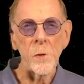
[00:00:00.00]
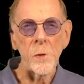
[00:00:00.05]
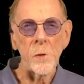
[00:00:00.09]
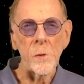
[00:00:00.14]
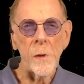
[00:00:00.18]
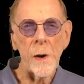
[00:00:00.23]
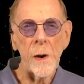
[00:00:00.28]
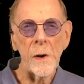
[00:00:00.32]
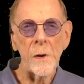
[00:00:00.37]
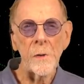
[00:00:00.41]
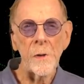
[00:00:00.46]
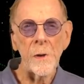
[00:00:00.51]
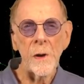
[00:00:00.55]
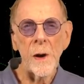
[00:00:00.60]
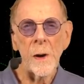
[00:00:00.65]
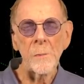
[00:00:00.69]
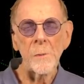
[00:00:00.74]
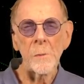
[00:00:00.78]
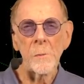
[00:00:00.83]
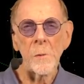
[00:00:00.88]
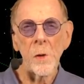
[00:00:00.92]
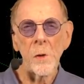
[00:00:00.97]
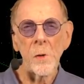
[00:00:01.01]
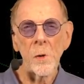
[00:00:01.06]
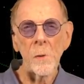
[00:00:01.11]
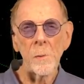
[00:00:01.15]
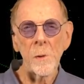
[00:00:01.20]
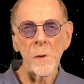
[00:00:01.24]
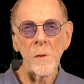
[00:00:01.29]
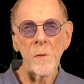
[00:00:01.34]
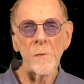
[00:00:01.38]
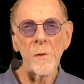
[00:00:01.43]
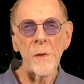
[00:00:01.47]
to acquire the optimal
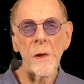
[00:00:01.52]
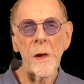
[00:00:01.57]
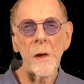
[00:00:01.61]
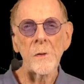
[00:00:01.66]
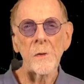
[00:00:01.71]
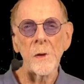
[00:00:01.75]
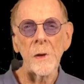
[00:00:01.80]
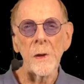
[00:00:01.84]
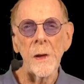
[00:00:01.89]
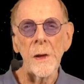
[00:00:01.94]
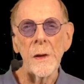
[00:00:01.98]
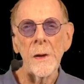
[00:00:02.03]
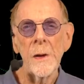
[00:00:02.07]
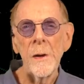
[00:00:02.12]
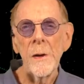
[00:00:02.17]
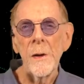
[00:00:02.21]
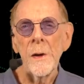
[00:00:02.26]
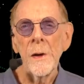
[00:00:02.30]
orbital velocity,